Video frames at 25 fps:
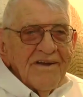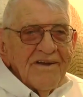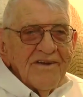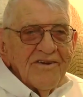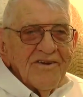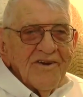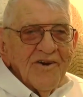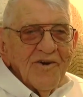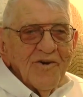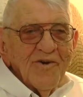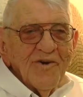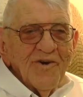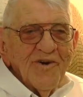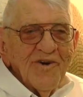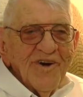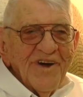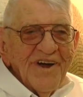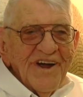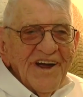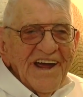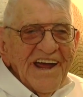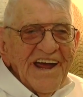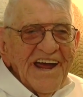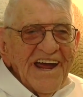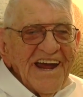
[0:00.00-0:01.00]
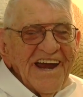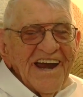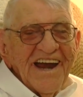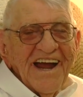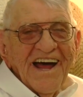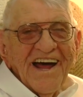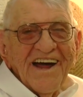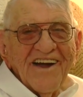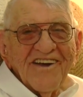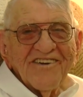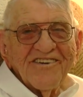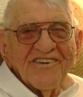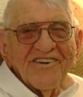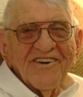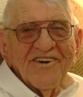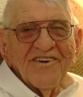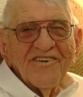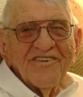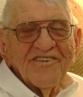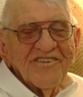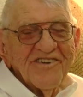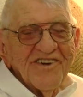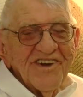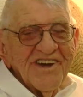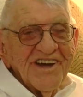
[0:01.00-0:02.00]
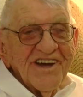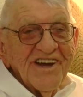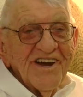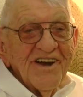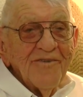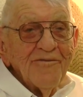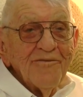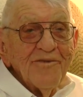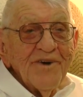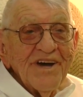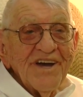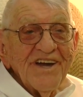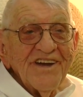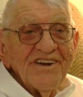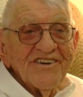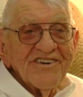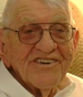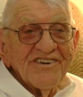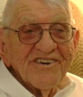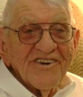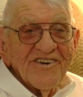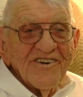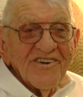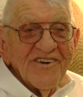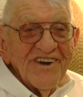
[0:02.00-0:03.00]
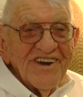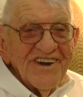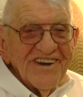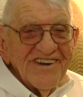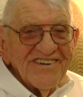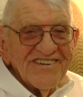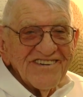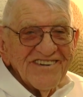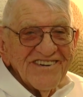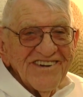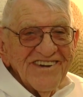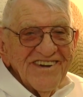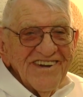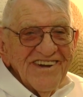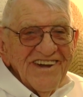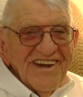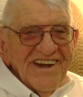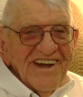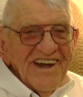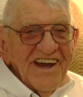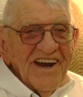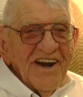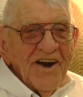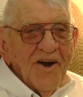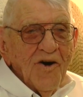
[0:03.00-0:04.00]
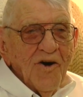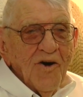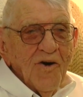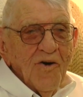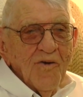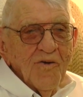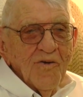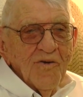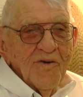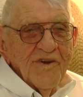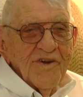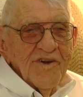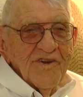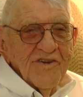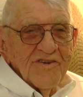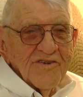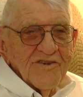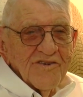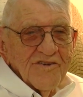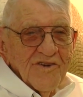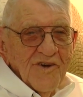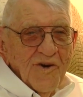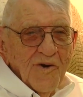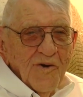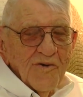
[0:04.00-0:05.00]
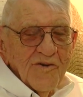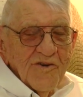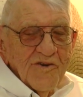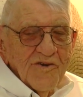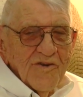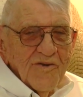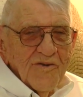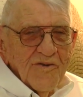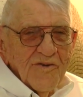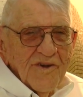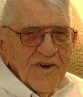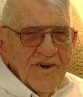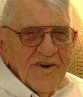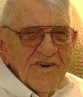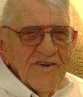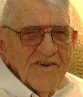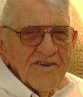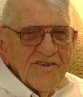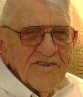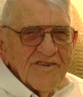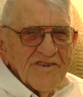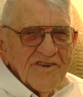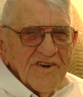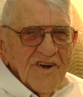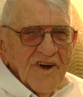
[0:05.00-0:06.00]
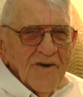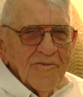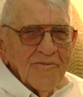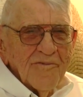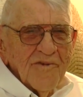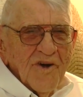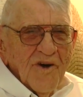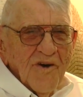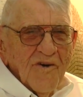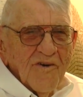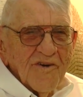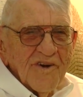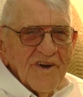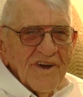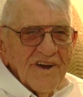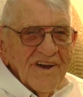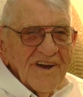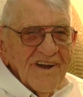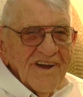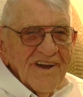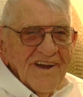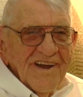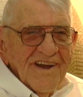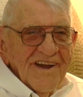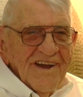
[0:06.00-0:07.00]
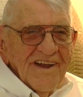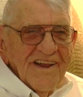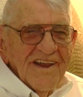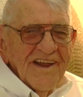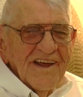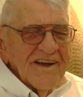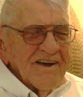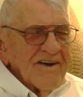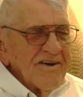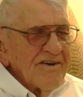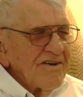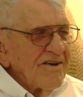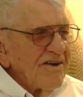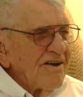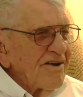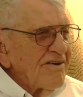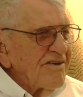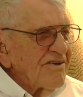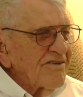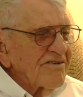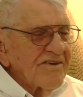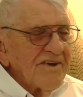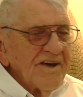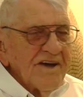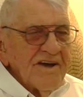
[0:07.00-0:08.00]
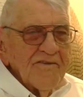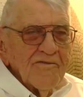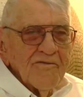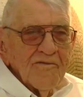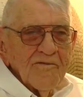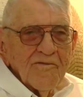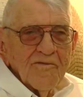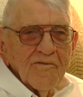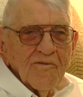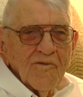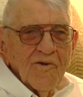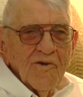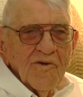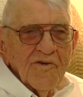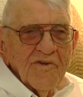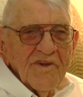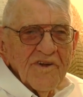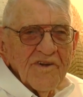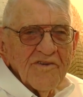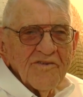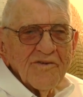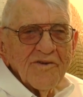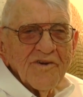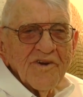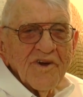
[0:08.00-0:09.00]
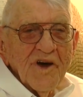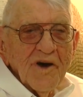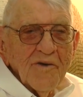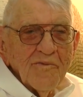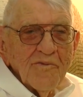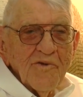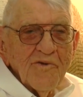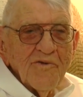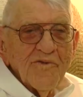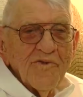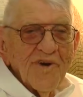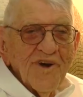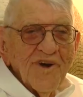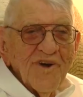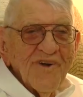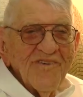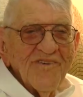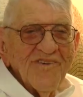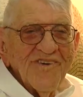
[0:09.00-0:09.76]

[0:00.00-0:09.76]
So he and I started singing Amazing Grace. And all these soldiers there just stopped talking. They couldn't understand where this was coming from.